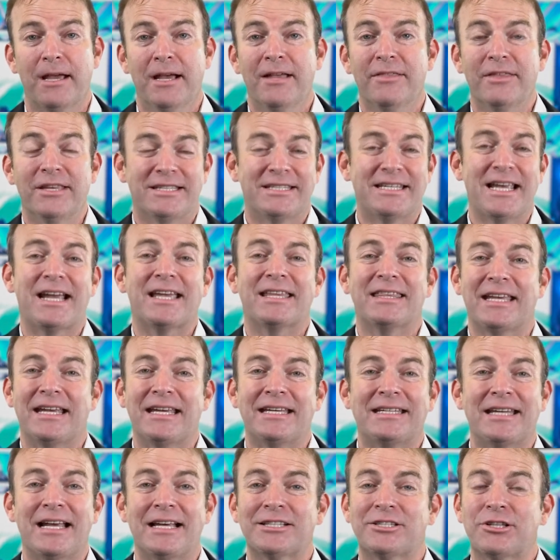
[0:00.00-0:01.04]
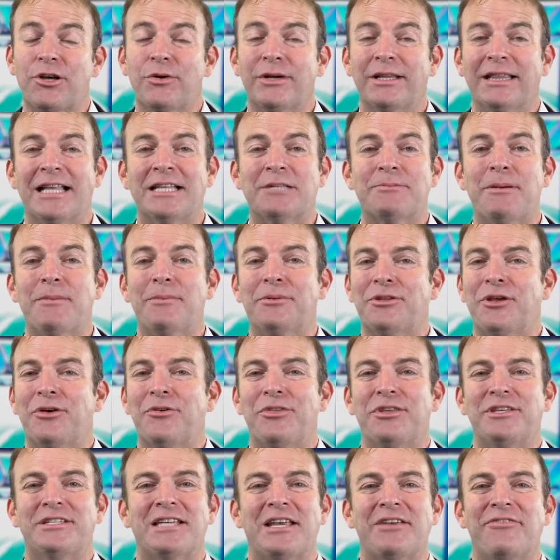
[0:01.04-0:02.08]
The second thing it does, though, it lets people know
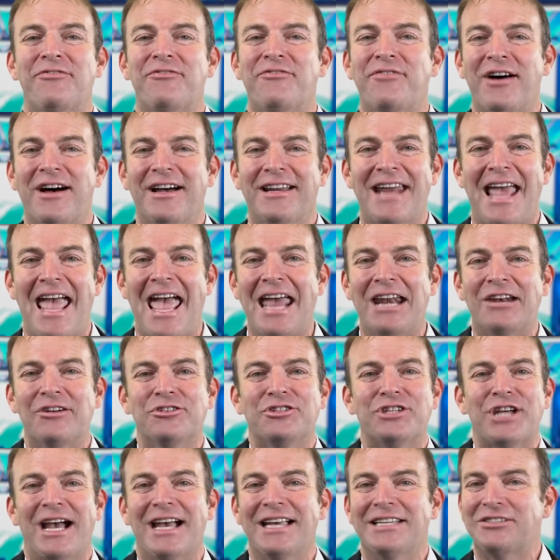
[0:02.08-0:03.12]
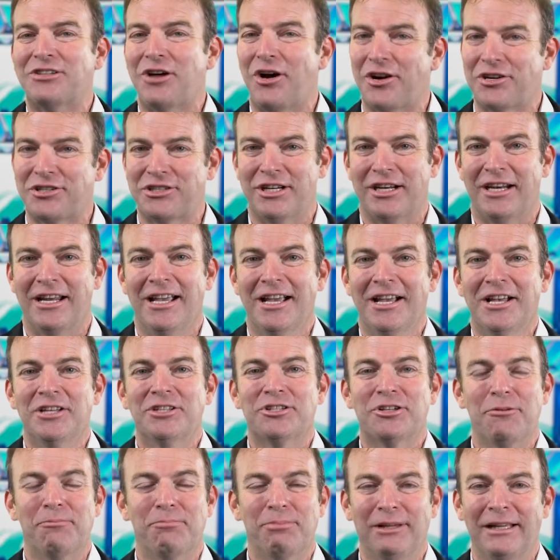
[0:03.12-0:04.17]
this is a fun, energized auction.
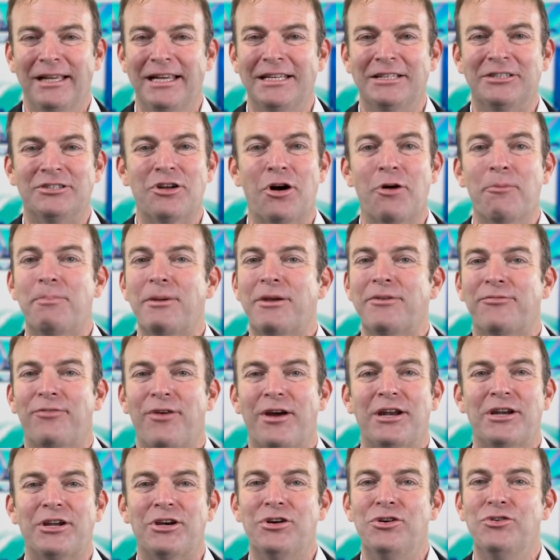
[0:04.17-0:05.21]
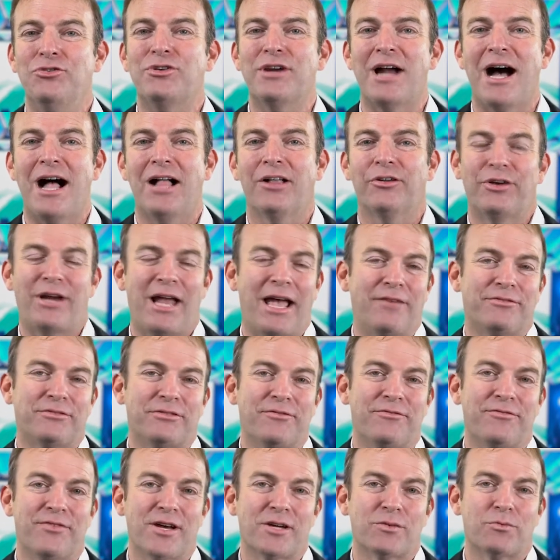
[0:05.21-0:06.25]
So please, don't be afraid to hoot and holler and have some
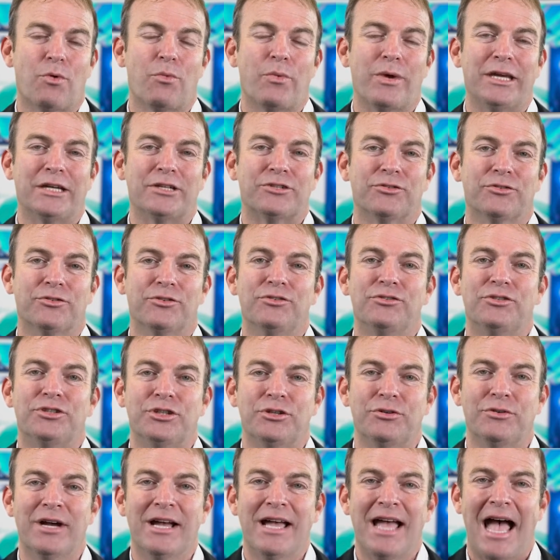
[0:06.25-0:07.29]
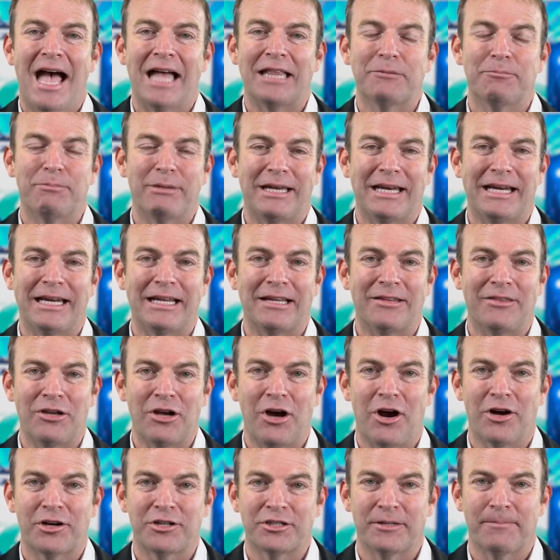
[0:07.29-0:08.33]
fun when we introduce you at the beginning of the
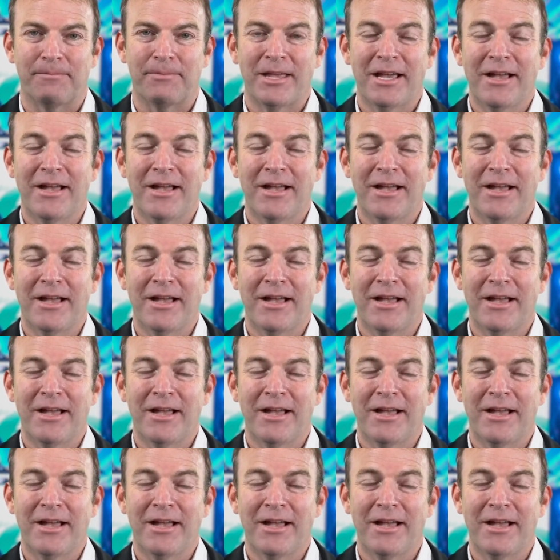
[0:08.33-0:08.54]
auction.